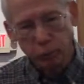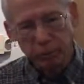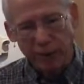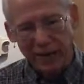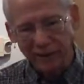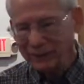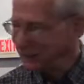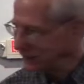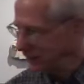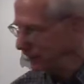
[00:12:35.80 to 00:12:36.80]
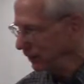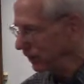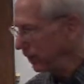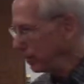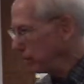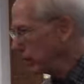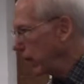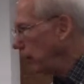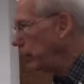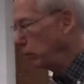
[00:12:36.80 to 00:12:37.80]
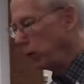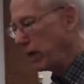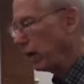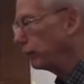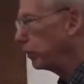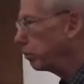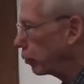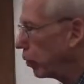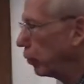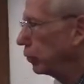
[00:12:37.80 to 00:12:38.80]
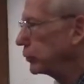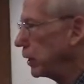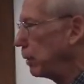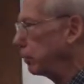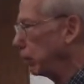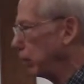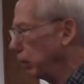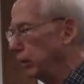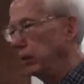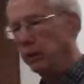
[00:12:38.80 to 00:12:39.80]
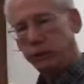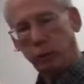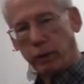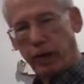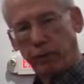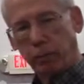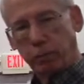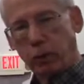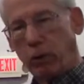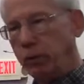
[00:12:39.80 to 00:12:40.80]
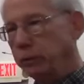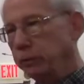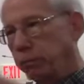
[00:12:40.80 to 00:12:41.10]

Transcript: repents. And then we have the prose epilogue. So we have a prose